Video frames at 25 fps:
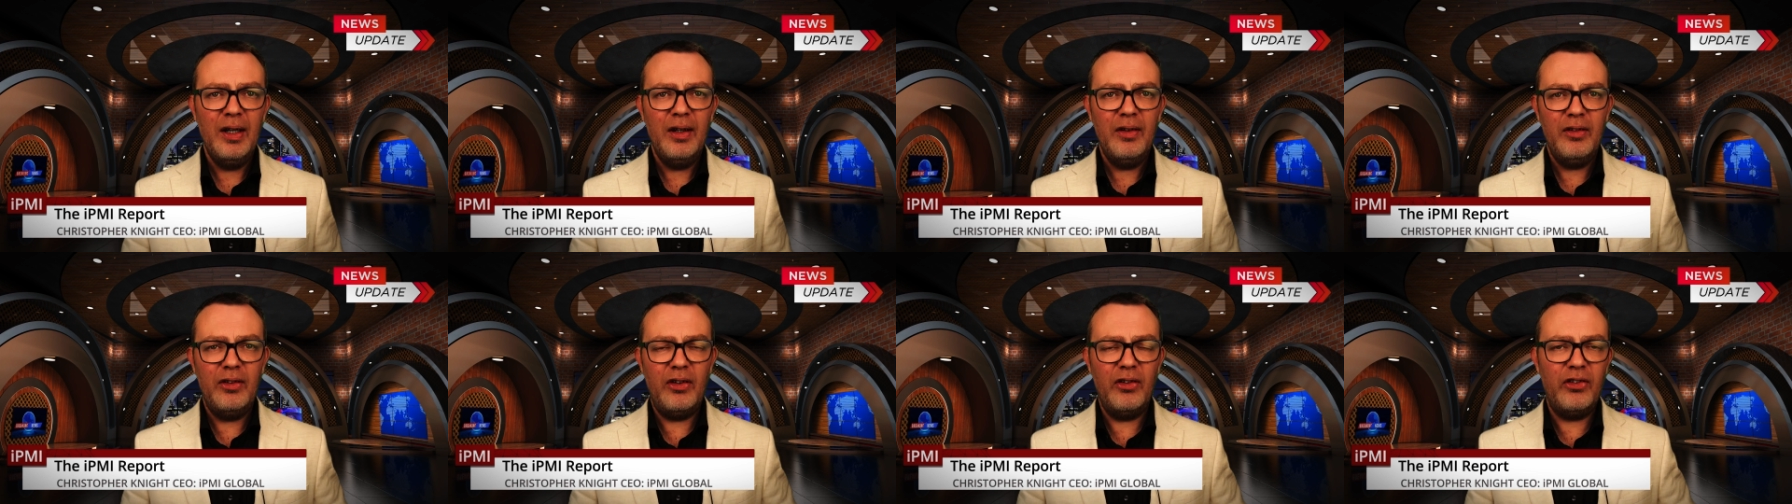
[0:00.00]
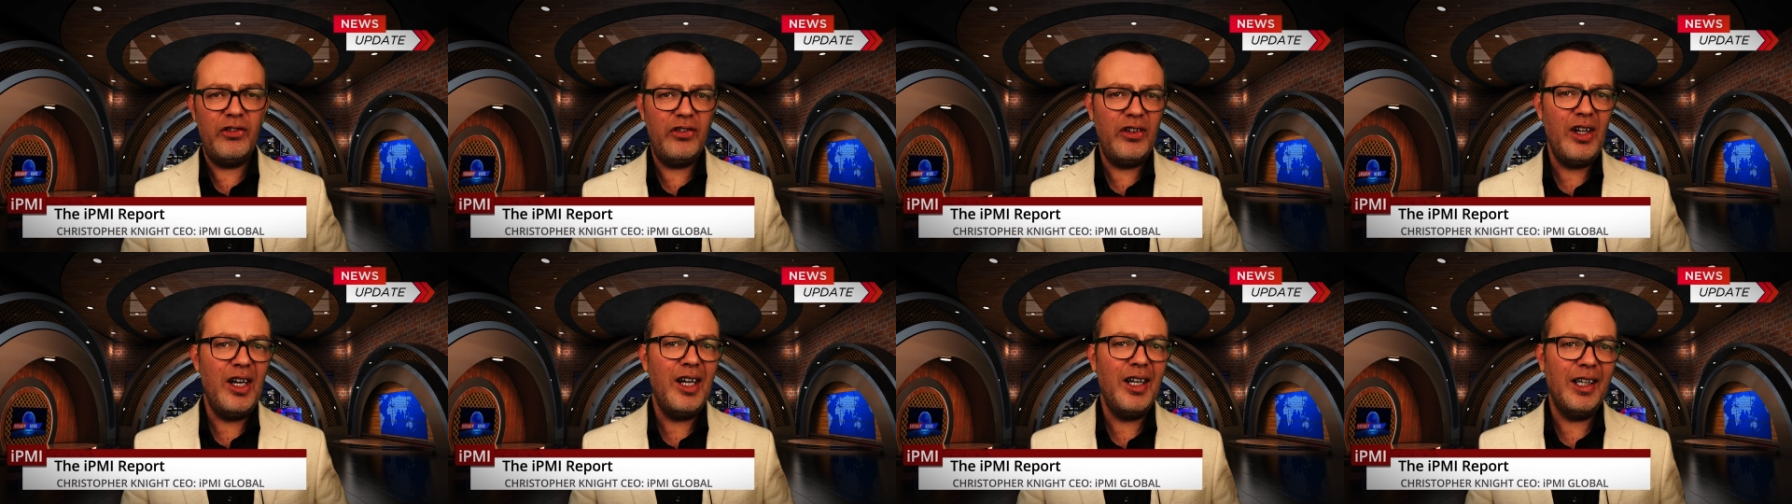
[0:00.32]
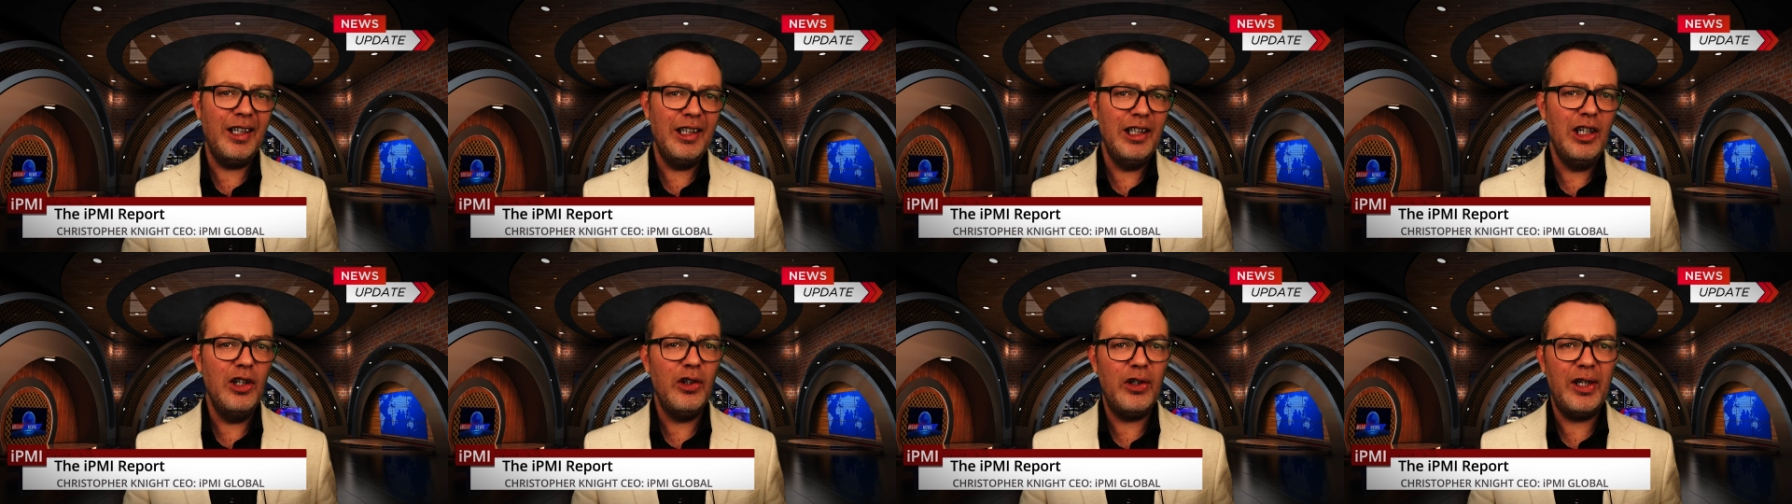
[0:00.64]
to start
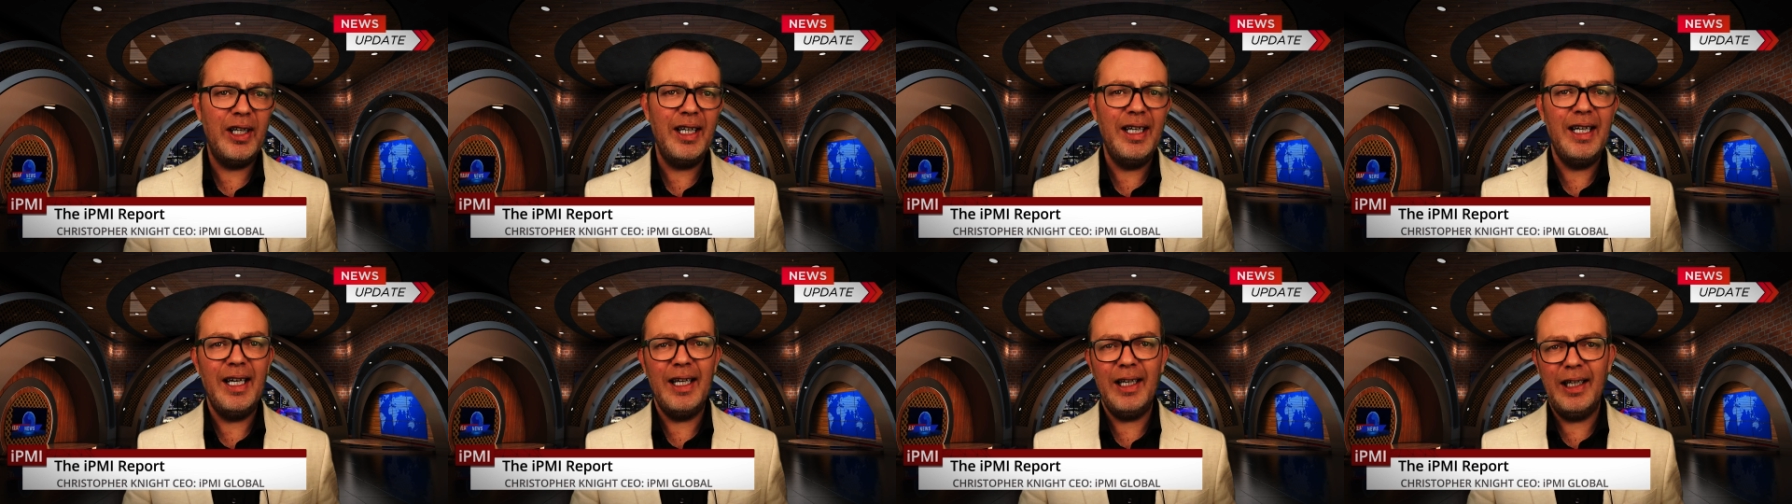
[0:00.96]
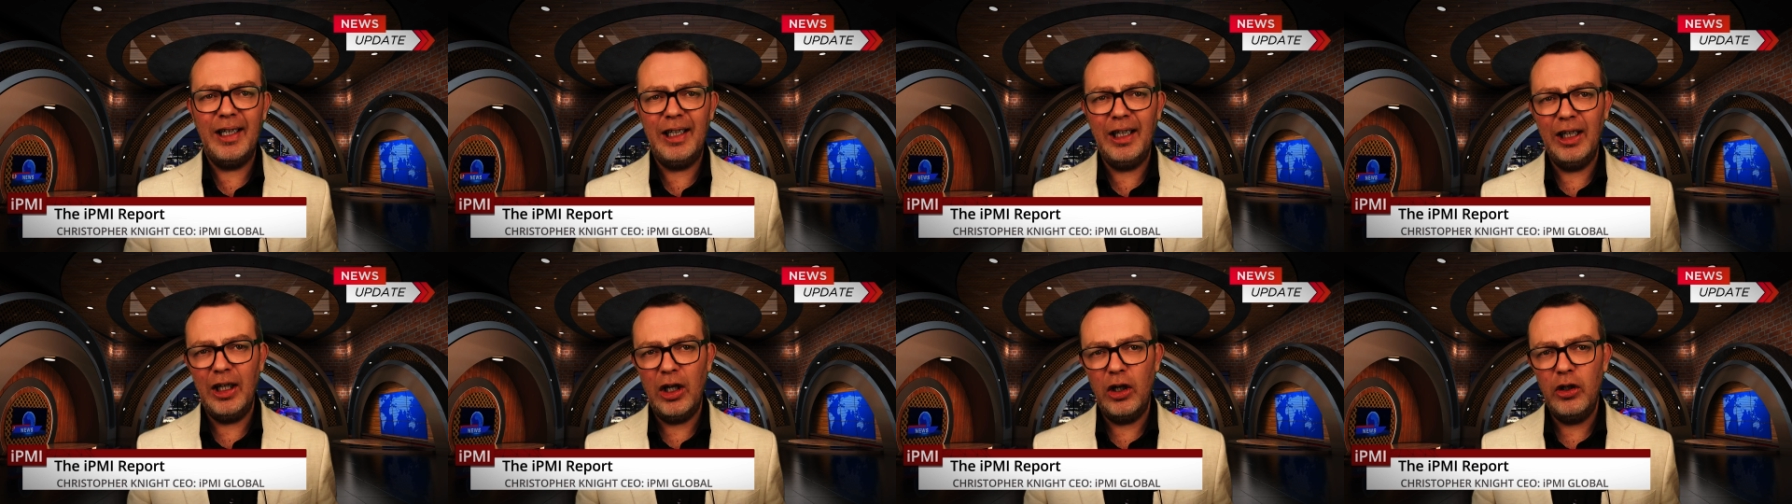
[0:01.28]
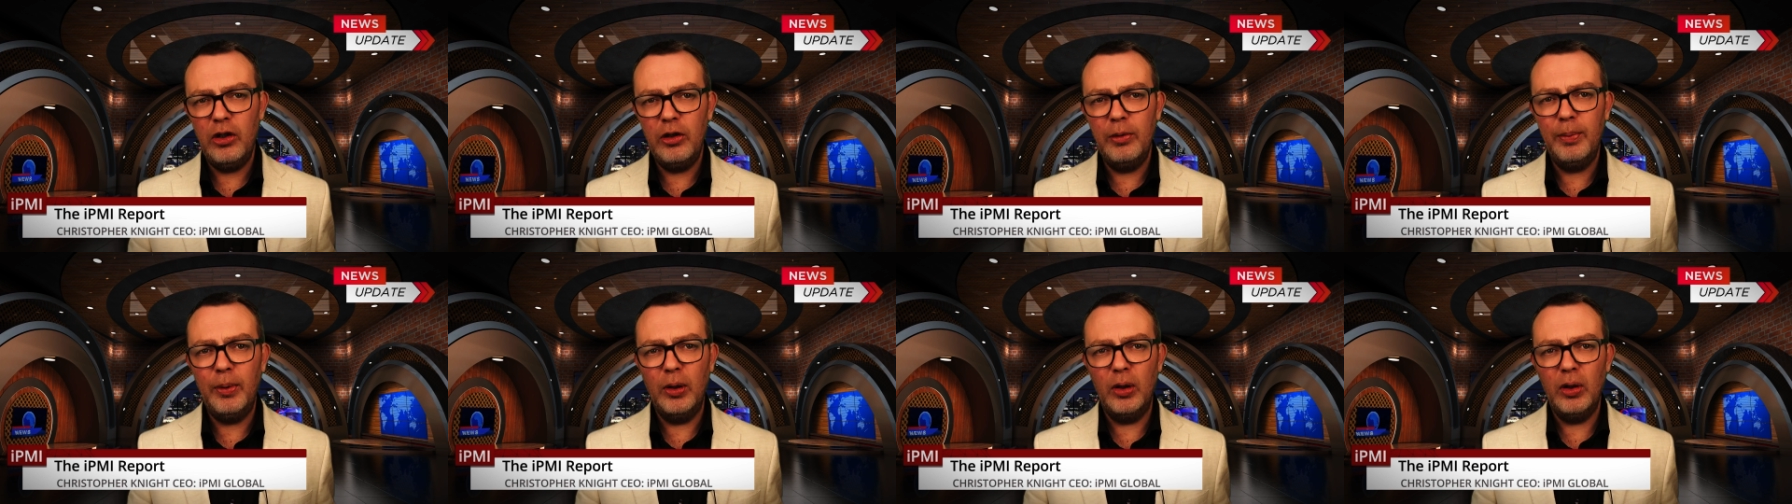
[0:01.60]
looking at
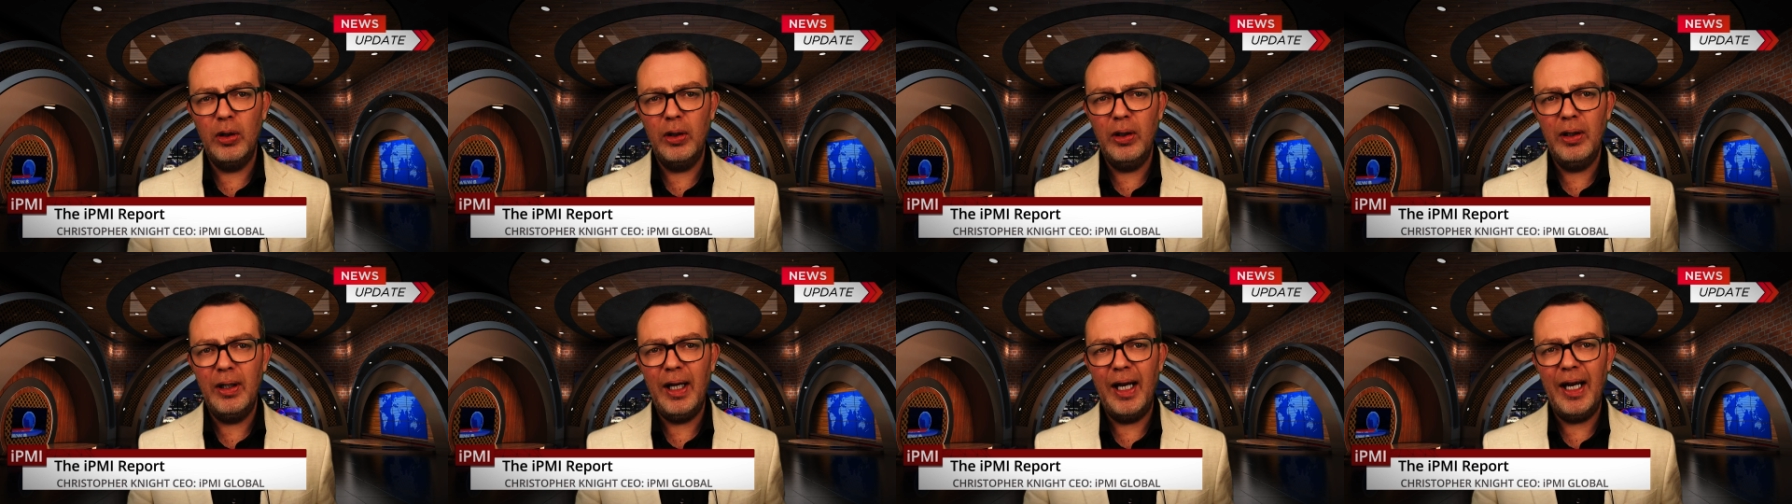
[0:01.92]
global